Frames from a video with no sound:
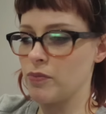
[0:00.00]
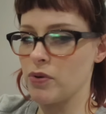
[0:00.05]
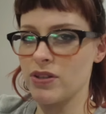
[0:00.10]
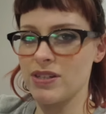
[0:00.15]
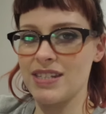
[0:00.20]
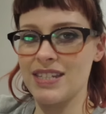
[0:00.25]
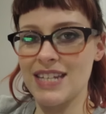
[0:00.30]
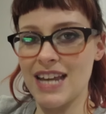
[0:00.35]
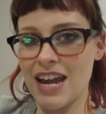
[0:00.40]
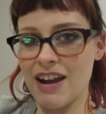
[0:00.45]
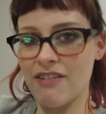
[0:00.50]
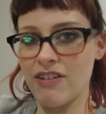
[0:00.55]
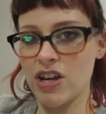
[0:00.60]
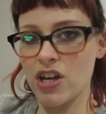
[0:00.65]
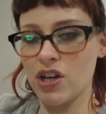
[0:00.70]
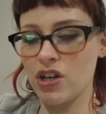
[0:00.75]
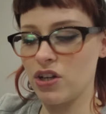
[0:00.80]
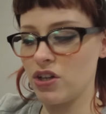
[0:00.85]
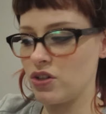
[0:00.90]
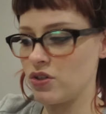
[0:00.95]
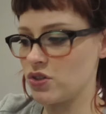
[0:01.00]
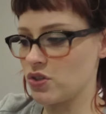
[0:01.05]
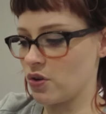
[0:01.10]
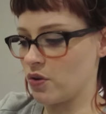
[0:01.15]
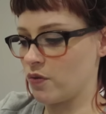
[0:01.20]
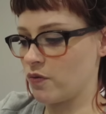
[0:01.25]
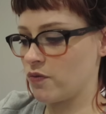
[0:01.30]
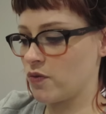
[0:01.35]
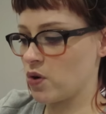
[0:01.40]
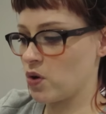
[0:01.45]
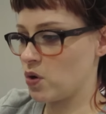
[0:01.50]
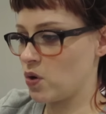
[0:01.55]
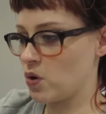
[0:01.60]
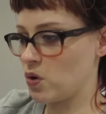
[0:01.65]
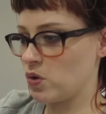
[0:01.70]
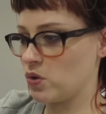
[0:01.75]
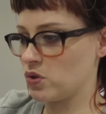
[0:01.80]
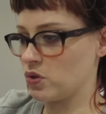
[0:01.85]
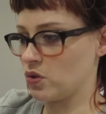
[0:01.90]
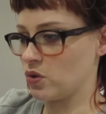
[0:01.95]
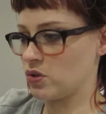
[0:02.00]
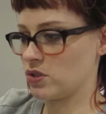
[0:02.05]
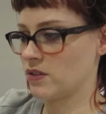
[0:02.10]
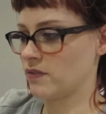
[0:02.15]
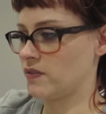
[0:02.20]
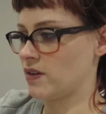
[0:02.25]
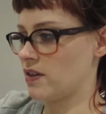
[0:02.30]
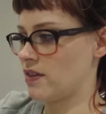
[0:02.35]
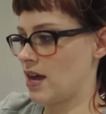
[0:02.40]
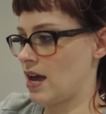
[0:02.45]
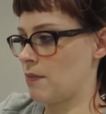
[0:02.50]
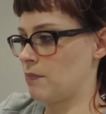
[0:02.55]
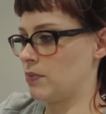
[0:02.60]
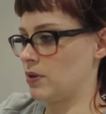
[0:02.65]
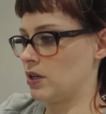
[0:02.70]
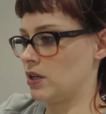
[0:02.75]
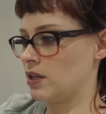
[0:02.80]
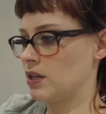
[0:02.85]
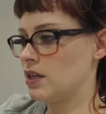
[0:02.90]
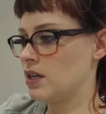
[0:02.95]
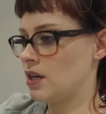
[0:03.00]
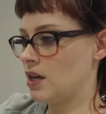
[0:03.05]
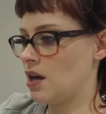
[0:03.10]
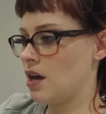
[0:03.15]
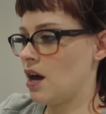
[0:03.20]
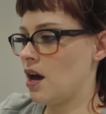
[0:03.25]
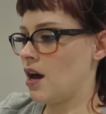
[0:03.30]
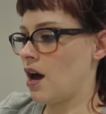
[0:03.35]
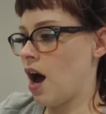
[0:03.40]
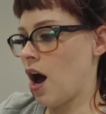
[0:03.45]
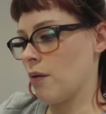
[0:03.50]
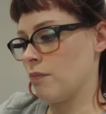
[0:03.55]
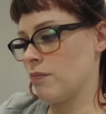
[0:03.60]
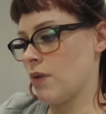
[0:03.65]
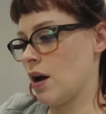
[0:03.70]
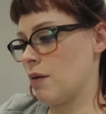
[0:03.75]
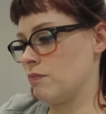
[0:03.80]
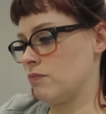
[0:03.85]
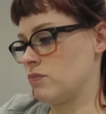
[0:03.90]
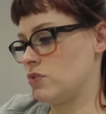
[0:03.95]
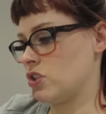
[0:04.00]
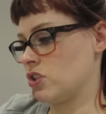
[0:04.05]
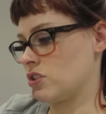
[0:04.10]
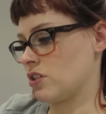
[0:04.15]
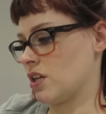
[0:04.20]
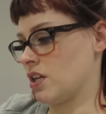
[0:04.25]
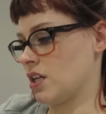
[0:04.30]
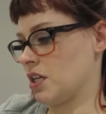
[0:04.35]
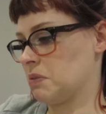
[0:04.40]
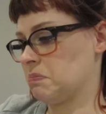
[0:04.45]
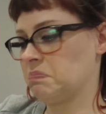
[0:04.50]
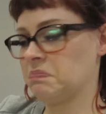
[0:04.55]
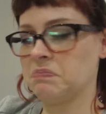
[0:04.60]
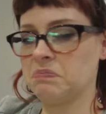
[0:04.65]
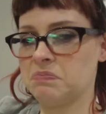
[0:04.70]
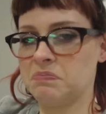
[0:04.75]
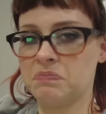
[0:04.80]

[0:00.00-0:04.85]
them on cereals or fruit or stuff like that, but I'm, I'm just gonna